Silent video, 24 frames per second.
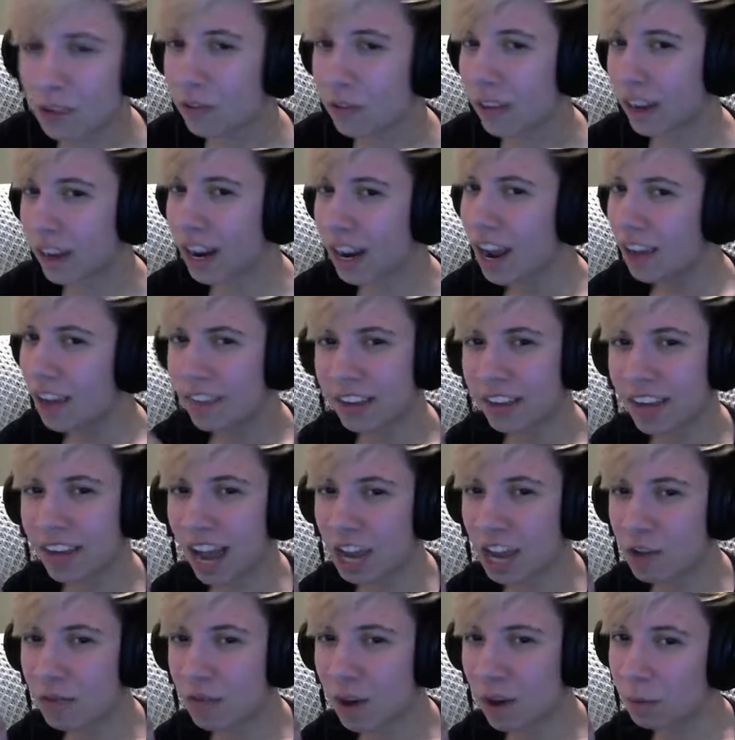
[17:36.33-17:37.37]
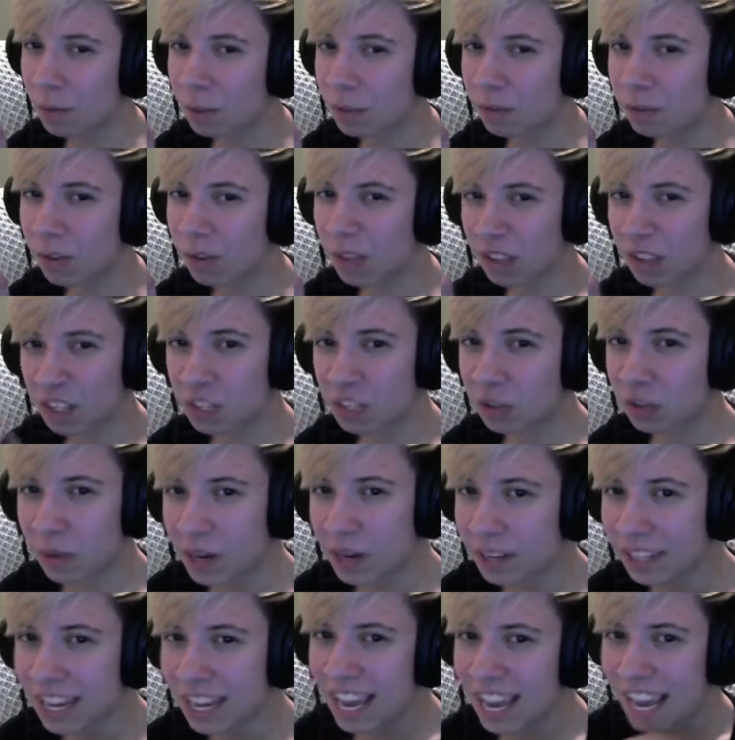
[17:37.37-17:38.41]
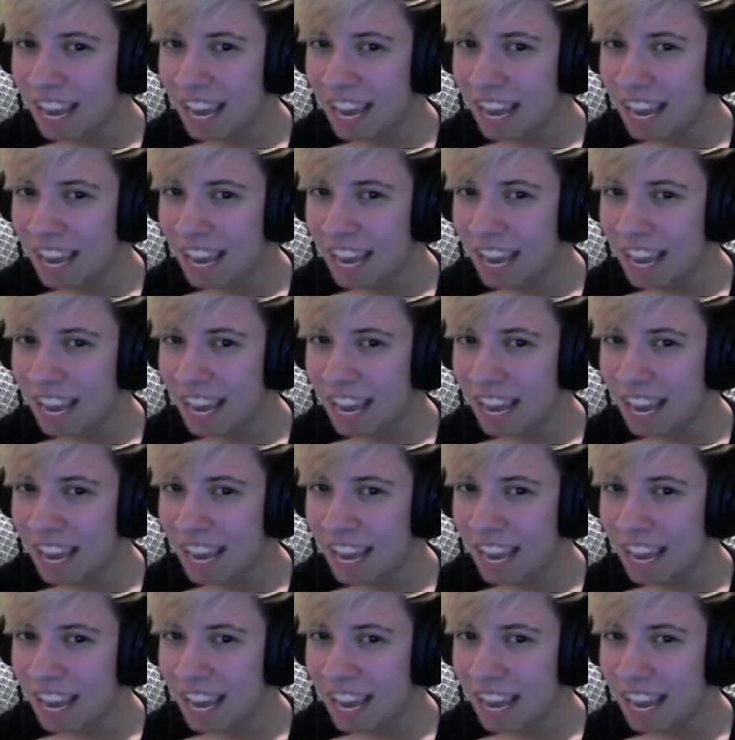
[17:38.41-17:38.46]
that the guy you thought was pulling the strings